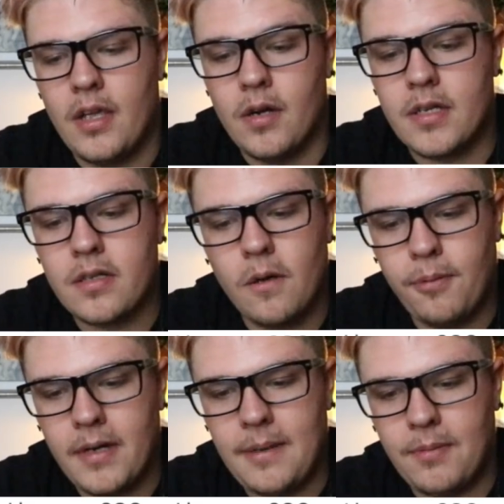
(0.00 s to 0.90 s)
You are so
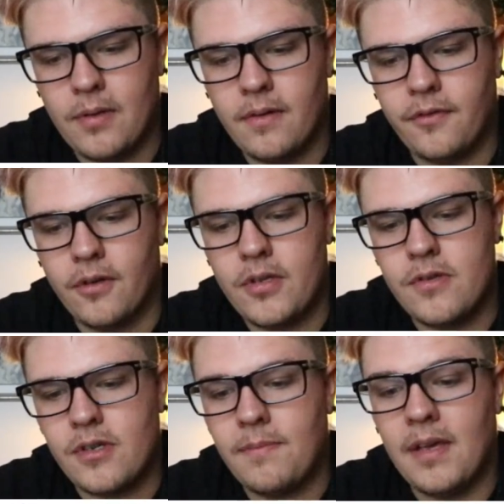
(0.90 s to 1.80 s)
pretty, beautiful,
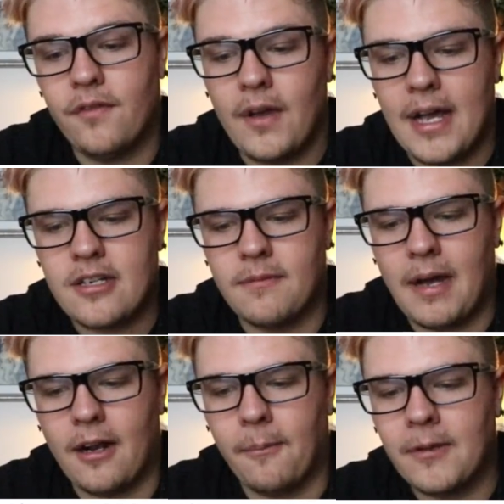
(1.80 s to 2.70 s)
you should be a fashion model.